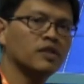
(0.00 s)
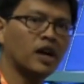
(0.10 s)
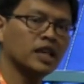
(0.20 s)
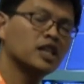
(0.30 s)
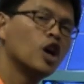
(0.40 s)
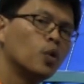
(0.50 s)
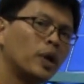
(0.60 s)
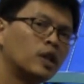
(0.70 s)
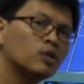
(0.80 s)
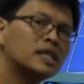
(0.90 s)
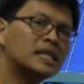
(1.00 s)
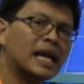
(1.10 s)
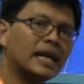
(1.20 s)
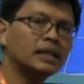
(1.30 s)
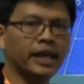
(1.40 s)
device, we don't
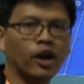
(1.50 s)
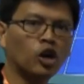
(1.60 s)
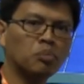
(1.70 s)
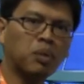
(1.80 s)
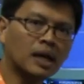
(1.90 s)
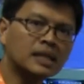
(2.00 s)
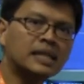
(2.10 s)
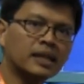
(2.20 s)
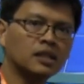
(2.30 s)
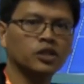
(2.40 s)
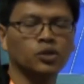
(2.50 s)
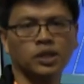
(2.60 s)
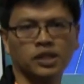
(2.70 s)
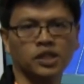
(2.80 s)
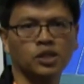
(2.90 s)
send a hot plug signal to
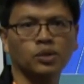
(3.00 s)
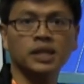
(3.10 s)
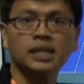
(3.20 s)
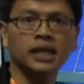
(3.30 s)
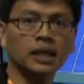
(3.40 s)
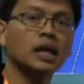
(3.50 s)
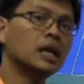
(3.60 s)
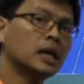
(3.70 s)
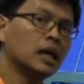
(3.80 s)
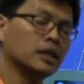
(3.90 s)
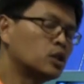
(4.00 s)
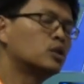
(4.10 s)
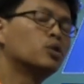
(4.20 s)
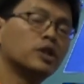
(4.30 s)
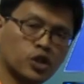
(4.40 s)
the sink,
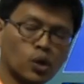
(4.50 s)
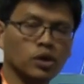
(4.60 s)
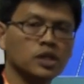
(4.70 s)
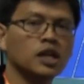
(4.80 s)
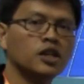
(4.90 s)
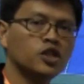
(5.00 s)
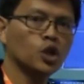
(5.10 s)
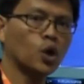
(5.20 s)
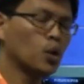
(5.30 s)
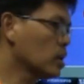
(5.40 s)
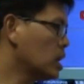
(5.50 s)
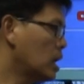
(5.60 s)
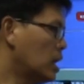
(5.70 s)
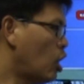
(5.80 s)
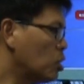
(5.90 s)
to the source. So
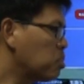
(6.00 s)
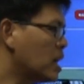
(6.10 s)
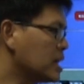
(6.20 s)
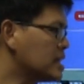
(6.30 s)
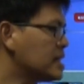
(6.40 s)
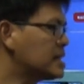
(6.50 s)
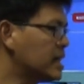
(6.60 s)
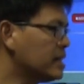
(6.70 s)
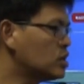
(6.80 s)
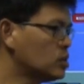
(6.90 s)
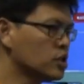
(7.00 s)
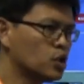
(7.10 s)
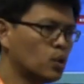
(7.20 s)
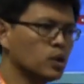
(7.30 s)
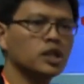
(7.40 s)
a hot plug is just sent to the
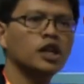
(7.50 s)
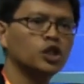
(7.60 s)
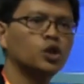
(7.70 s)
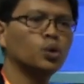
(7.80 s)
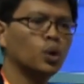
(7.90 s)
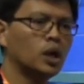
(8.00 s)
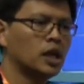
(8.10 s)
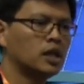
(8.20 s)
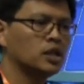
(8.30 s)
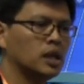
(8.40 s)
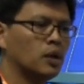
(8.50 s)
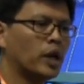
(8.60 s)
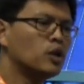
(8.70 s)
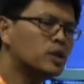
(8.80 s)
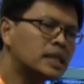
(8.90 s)
source.
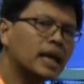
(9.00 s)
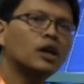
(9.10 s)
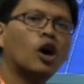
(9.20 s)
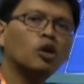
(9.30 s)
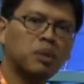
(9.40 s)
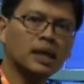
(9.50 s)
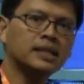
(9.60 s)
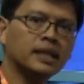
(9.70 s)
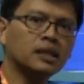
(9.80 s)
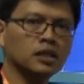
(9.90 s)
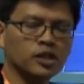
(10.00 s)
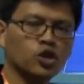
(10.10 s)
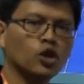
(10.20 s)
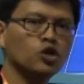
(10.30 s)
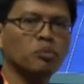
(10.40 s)
When you send a hot plug signal, the
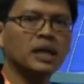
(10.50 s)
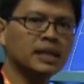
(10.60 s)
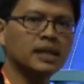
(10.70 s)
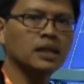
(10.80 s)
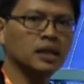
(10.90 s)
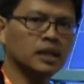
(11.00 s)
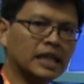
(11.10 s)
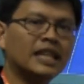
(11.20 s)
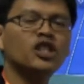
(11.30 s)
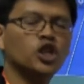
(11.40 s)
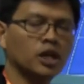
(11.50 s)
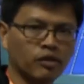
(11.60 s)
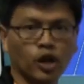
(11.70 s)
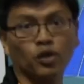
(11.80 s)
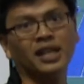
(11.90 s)
source will basically initiate a
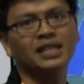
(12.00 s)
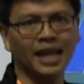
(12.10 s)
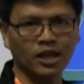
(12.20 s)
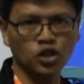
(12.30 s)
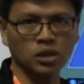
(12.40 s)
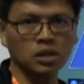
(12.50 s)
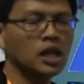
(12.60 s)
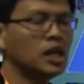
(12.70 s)
re-authentication.